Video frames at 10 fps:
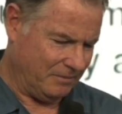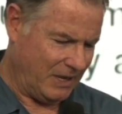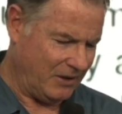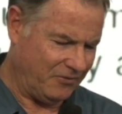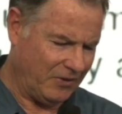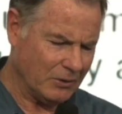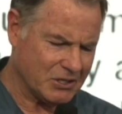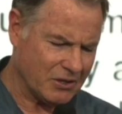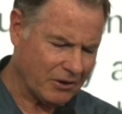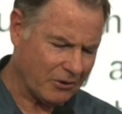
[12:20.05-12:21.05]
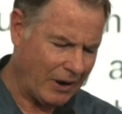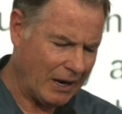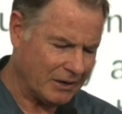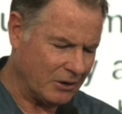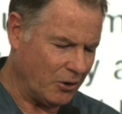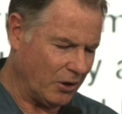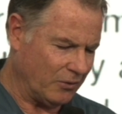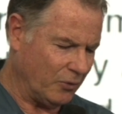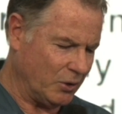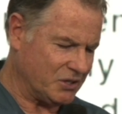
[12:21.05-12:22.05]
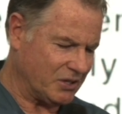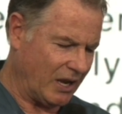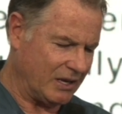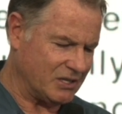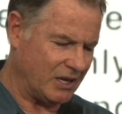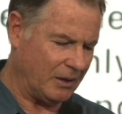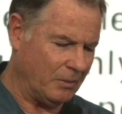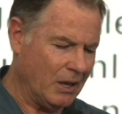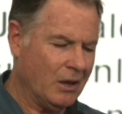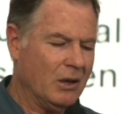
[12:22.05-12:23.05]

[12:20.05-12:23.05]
He fell to the ground and heard a voice saying to him,